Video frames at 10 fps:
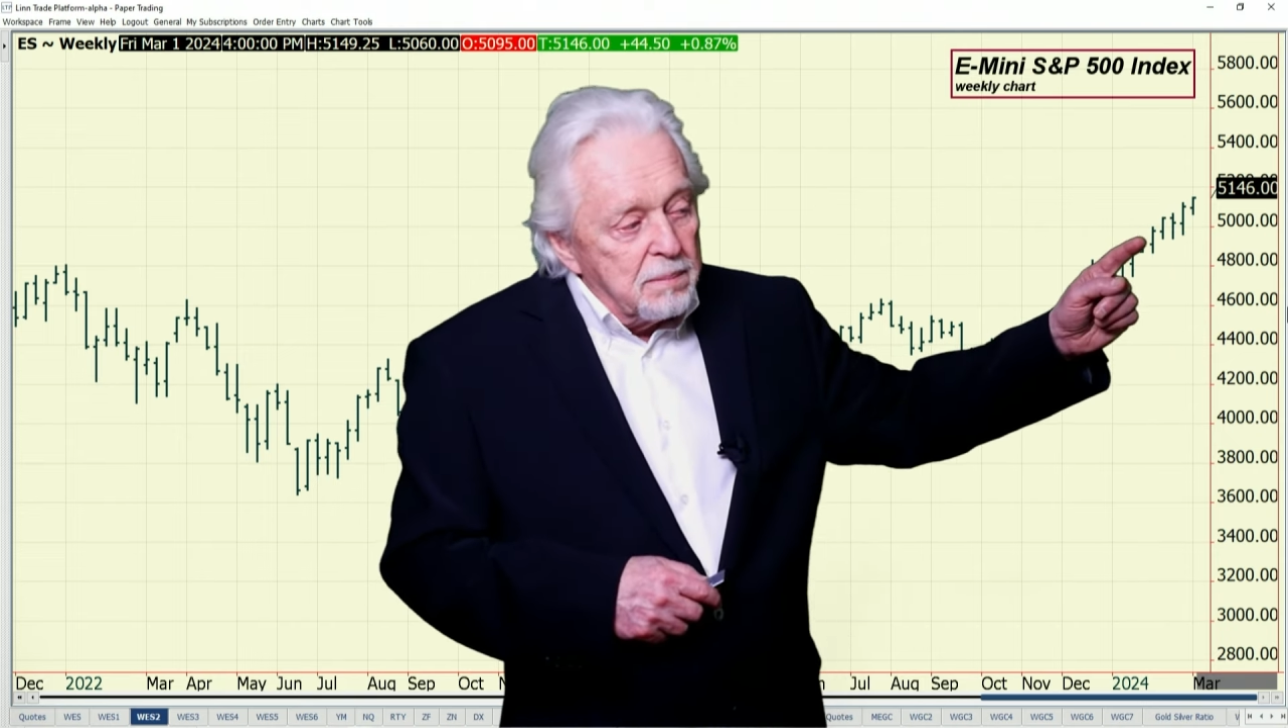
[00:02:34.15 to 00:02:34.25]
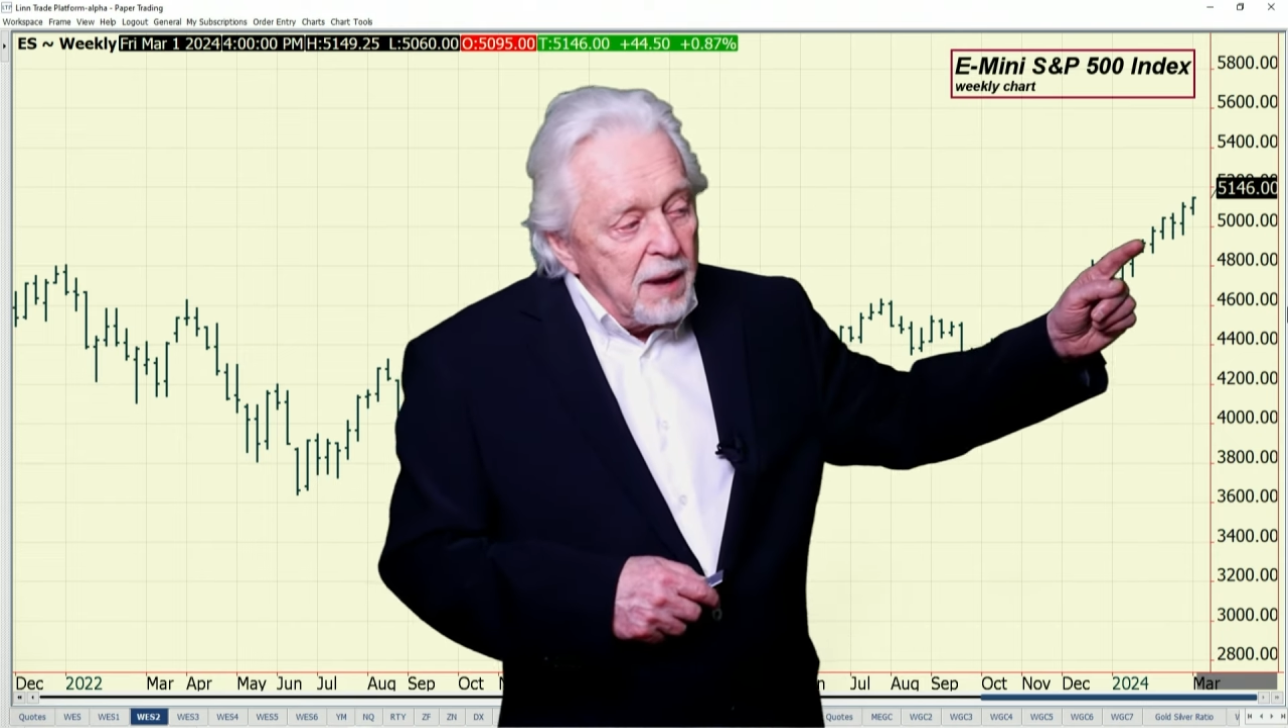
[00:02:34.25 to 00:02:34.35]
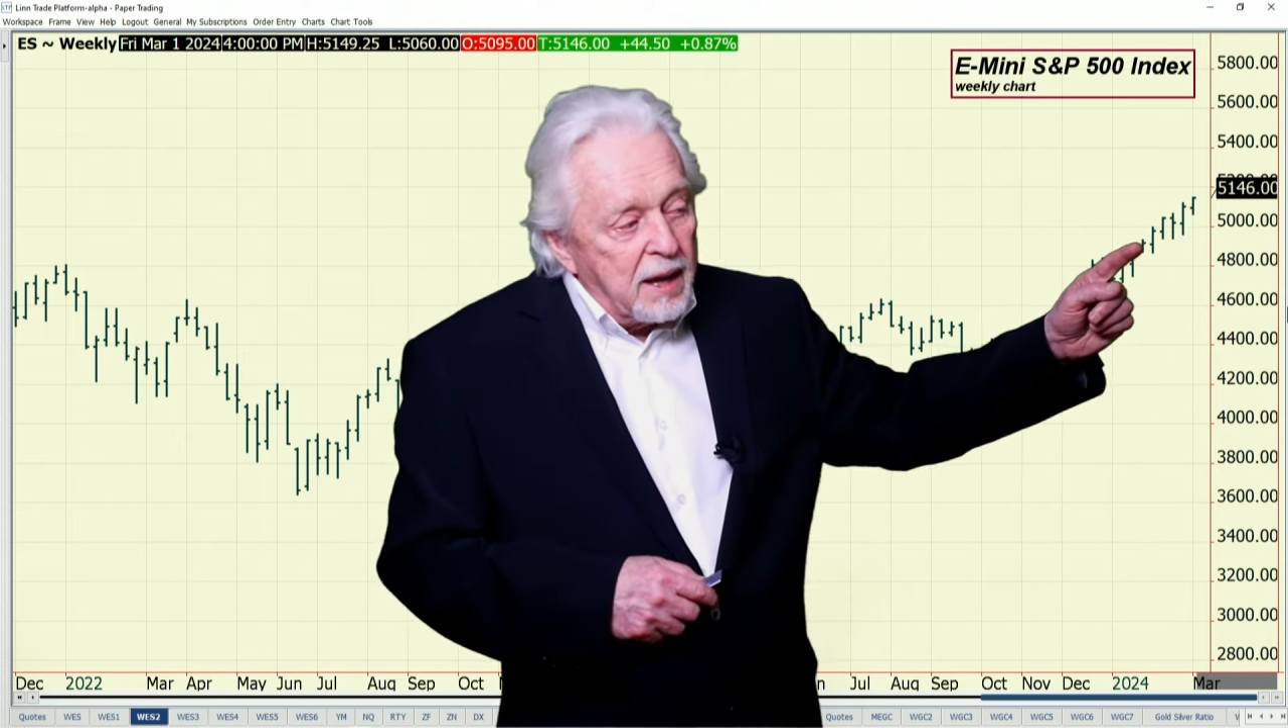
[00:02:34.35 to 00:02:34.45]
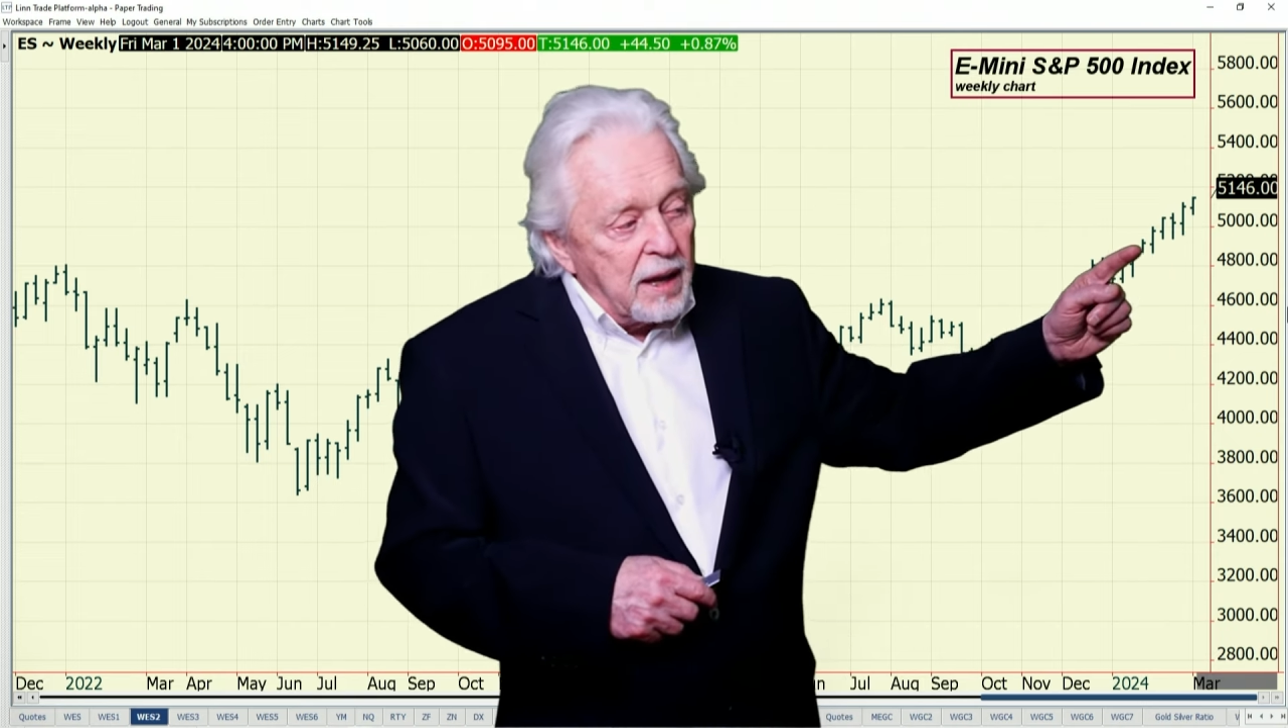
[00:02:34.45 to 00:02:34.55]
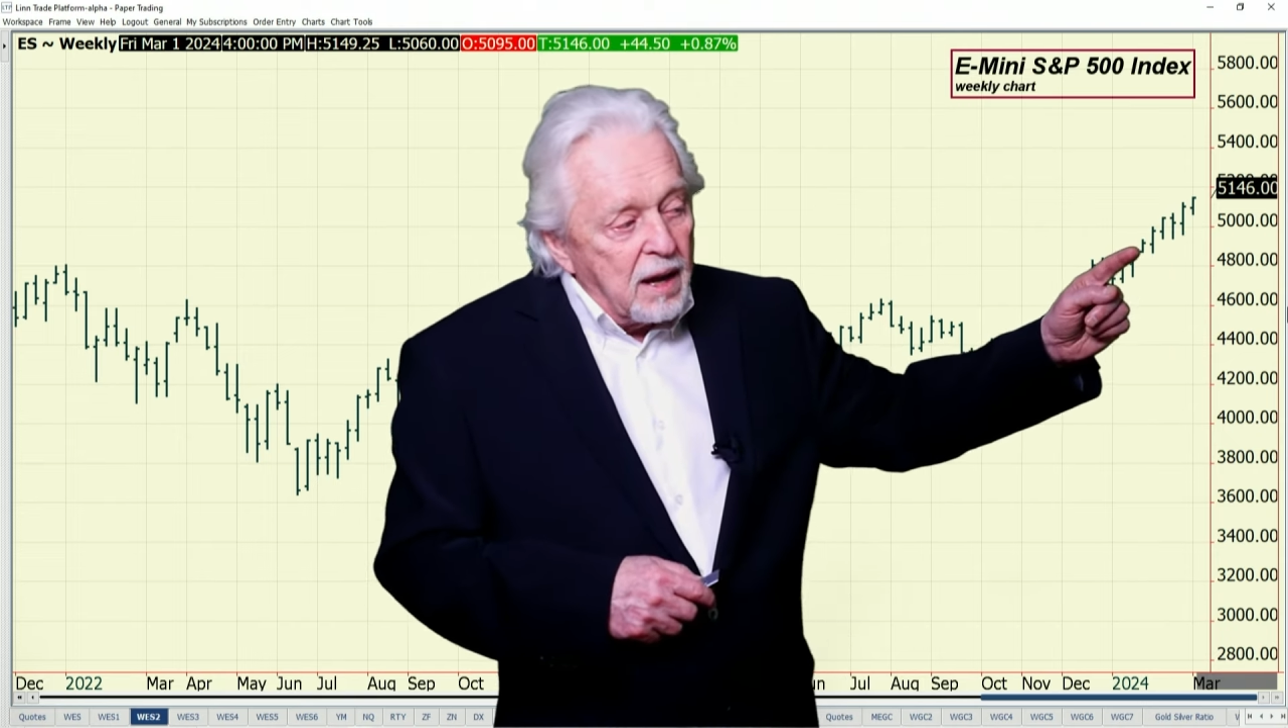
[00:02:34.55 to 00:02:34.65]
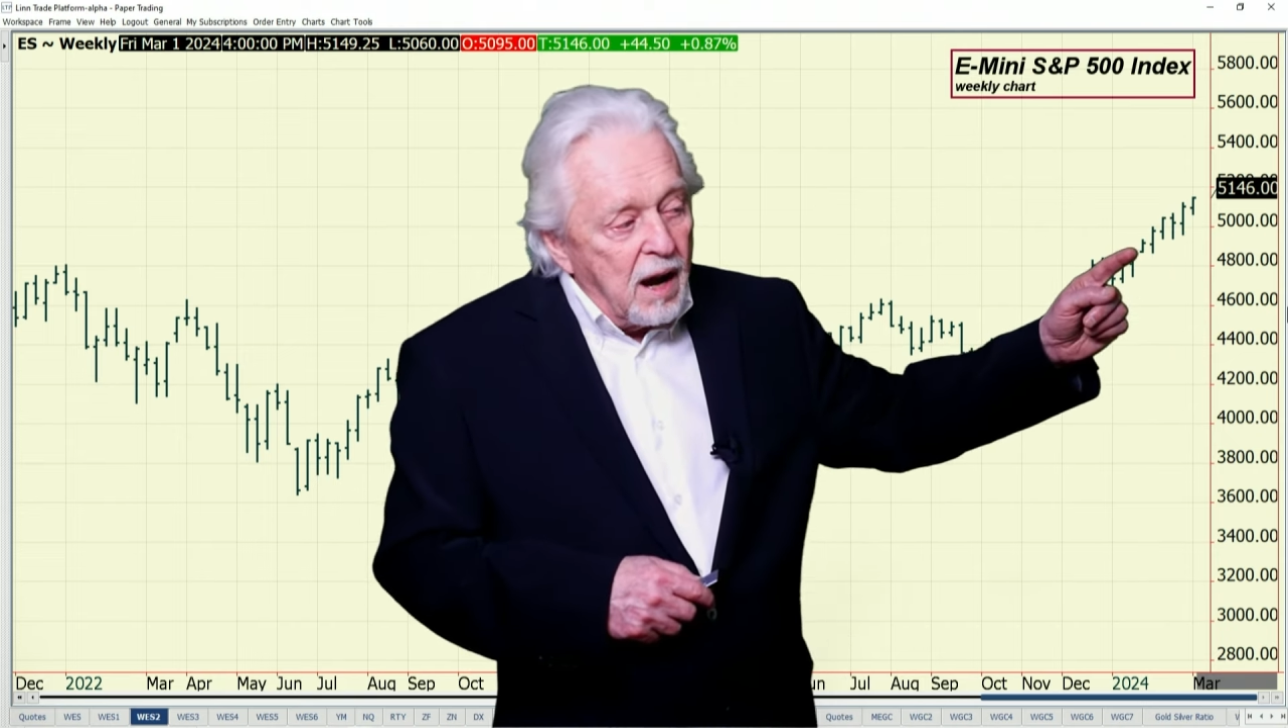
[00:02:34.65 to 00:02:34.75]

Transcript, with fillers: making